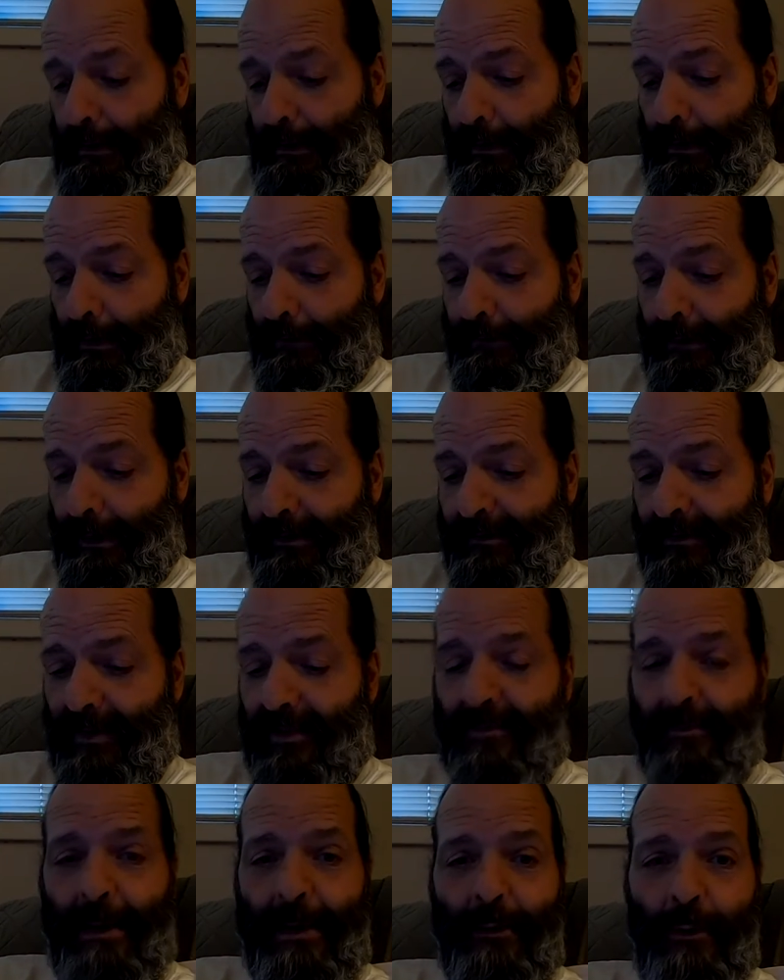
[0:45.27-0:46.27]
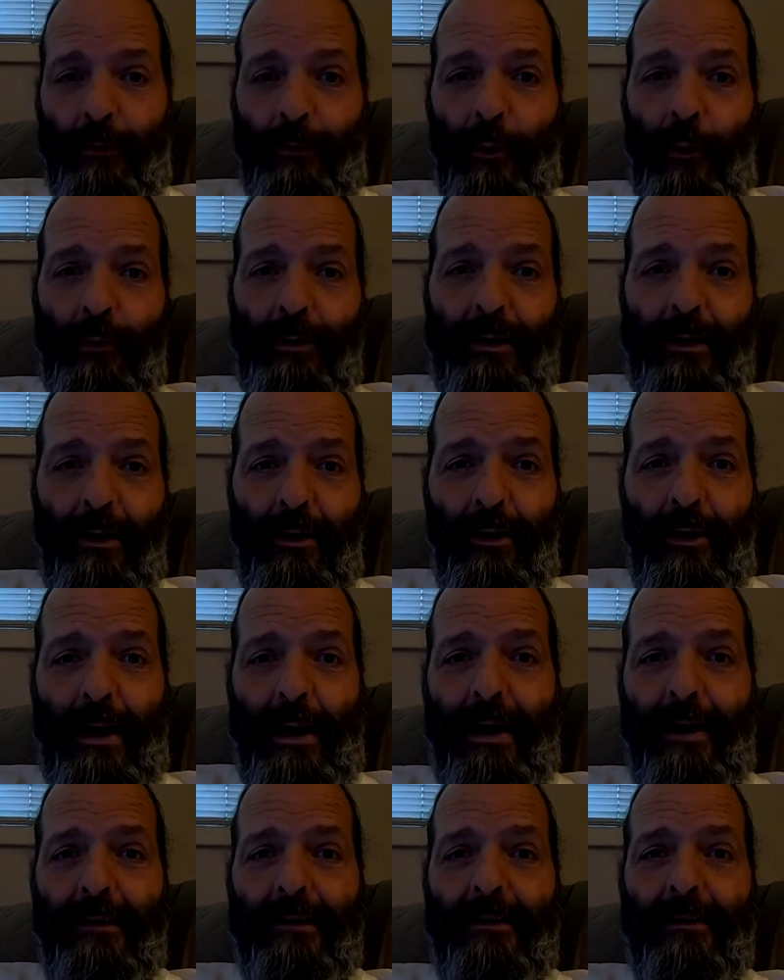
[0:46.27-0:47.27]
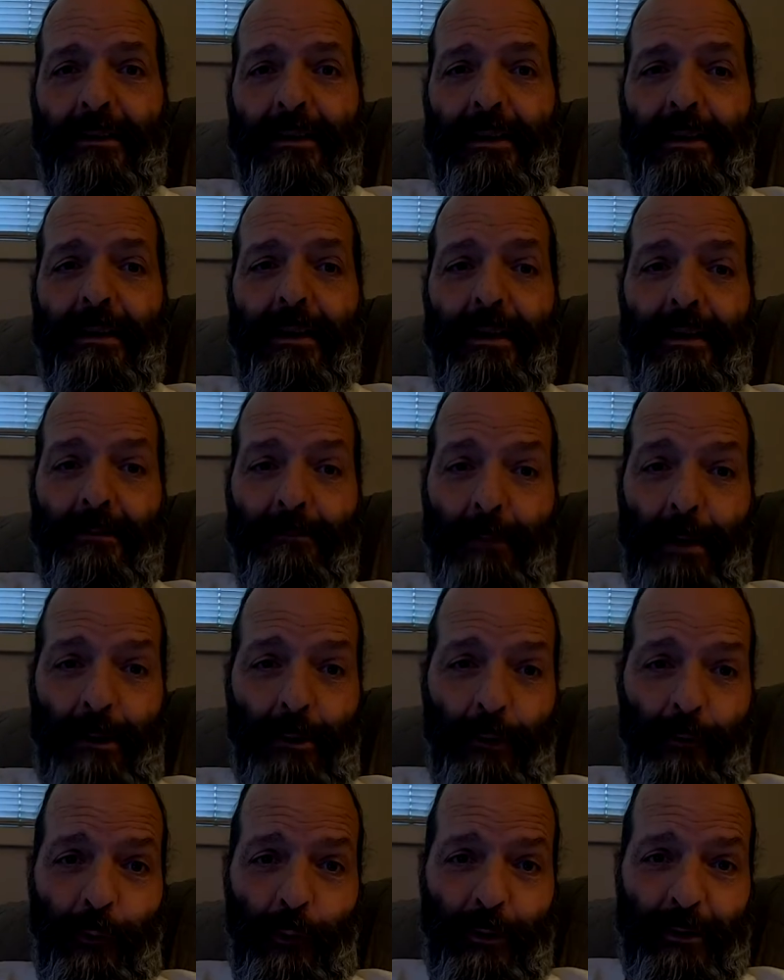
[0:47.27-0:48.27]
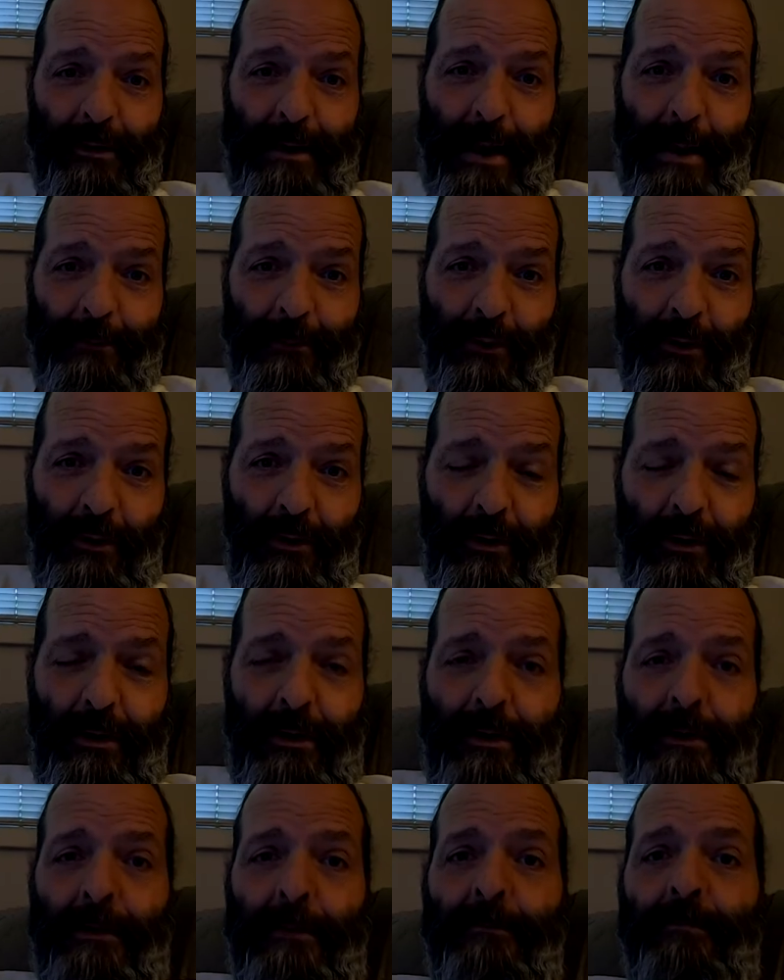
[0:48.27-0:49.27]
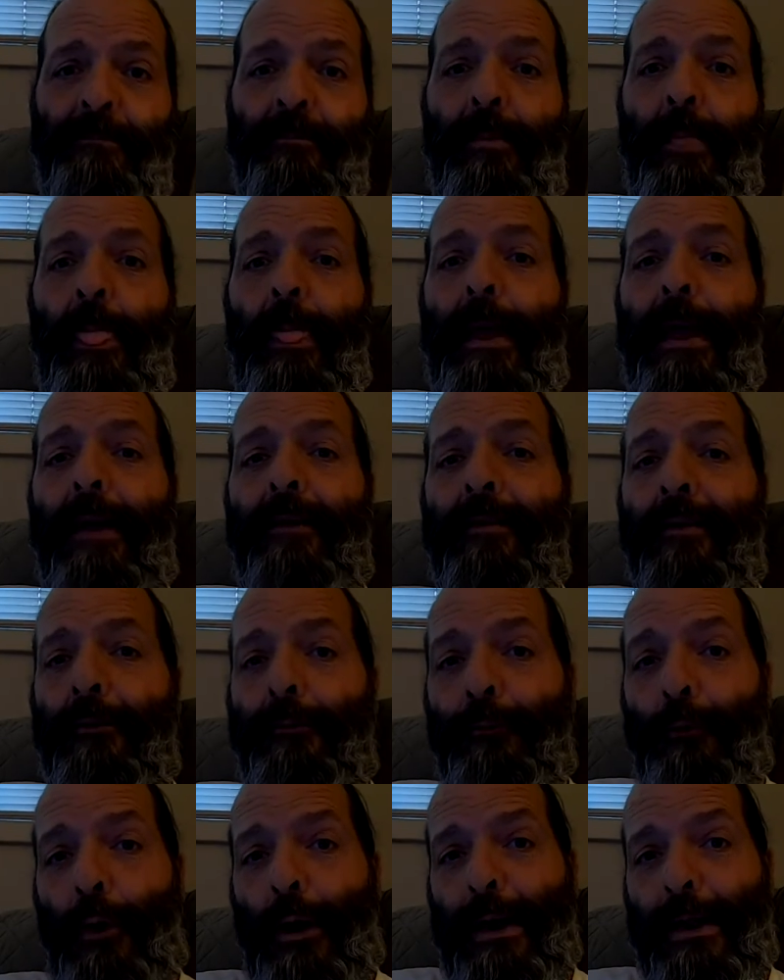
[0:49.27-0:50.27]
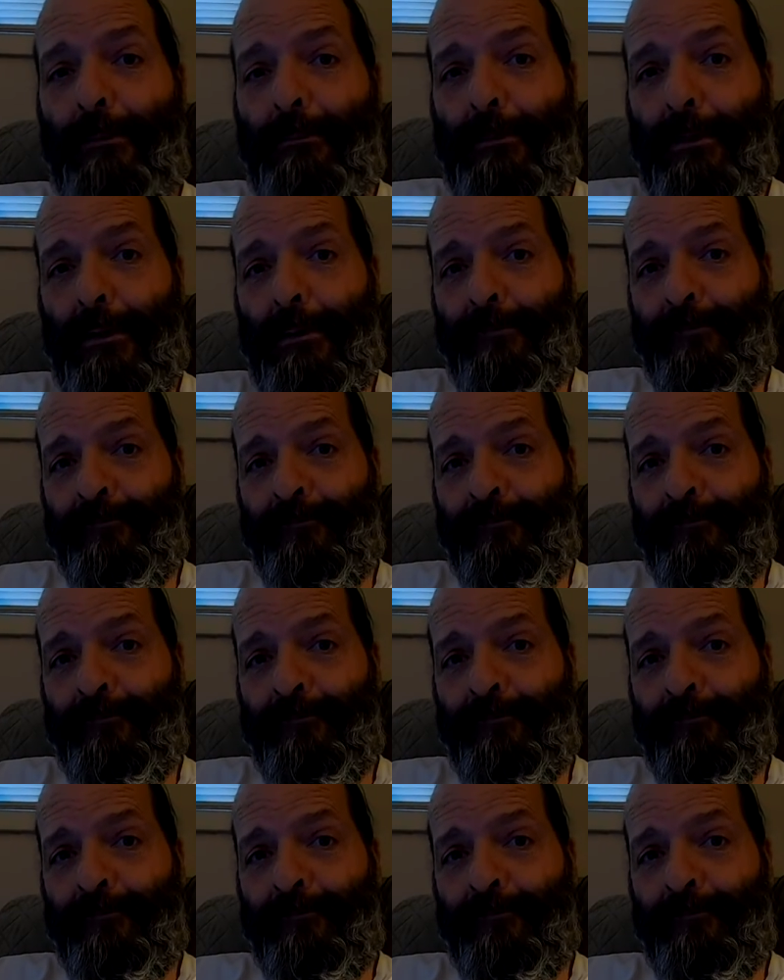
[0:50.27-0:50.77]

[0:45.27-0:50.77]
like this microphone here and the microphone adapter and the frame